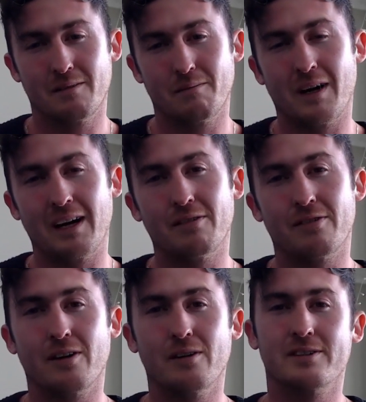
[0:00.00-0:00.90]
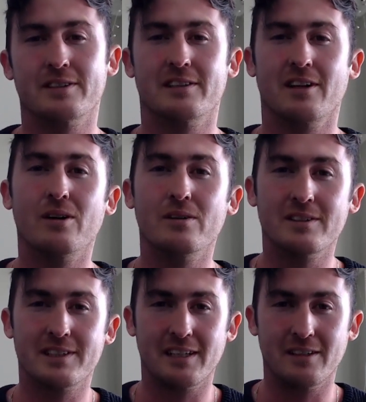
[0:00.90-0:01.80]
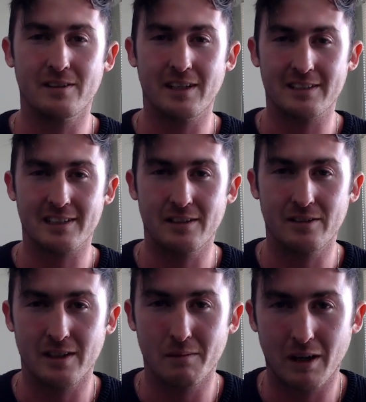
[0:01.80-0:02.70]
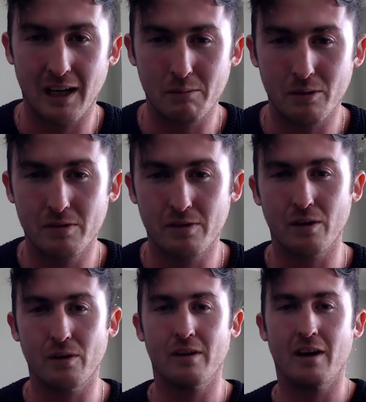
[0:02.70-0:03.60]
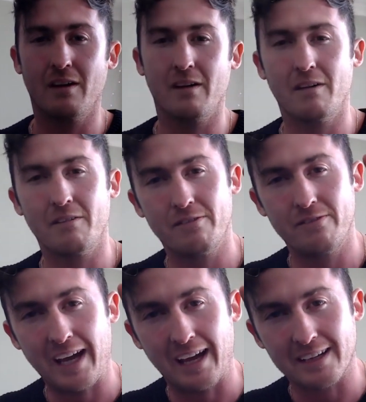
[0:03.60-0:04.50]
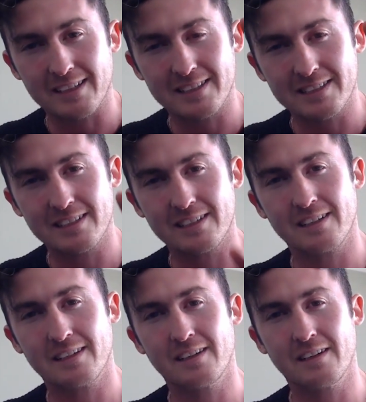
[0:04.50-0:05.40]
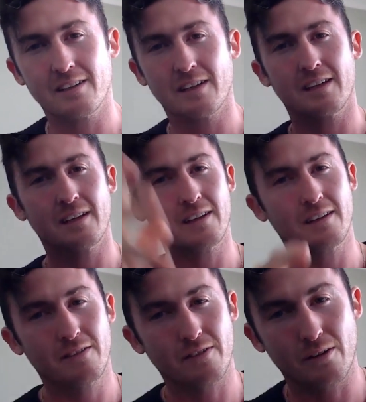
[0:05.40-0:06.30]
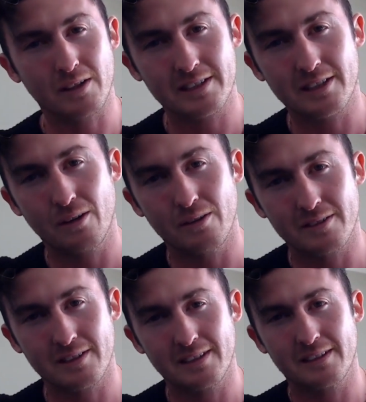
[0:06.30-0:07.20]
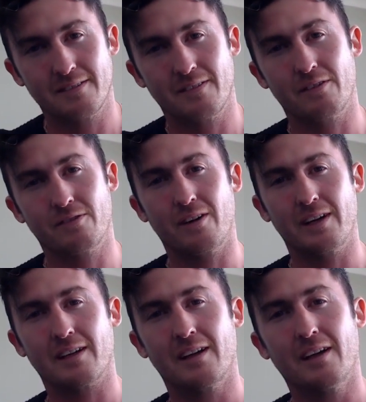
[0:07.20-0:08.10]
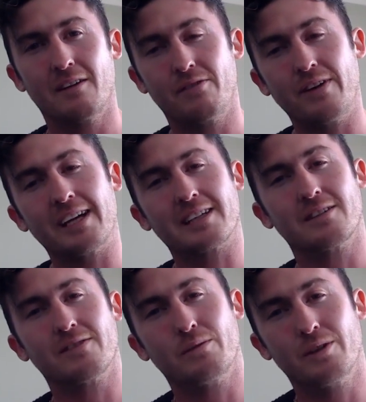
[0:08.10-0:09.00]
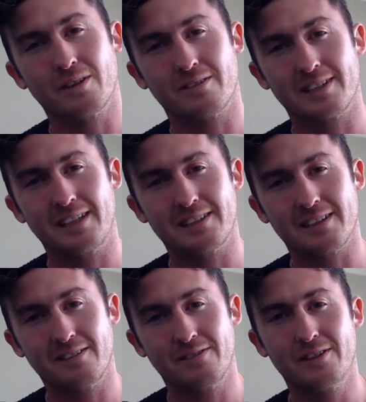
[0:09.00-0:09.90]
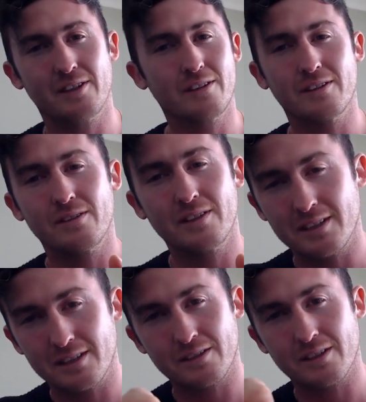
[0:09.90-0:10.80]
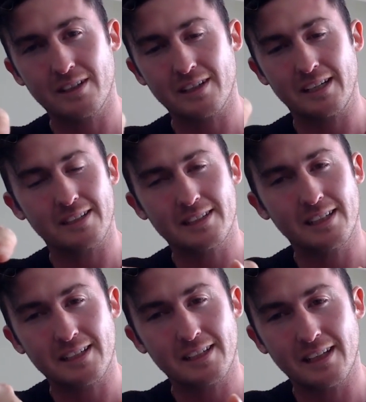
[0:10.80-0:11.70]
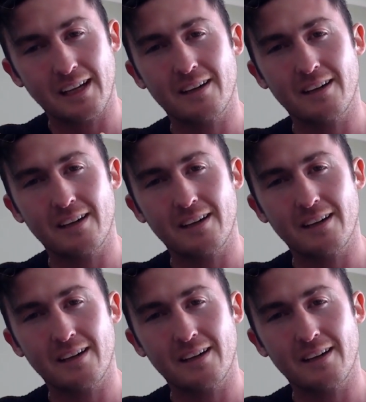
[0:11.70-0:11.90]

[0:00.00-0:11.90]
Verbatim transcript: might throw stones at you, as they do in the Bible, throw facts, throwing stones. They're throwing facts of the world of Caesar. If you don't do this, you're going to get sick, and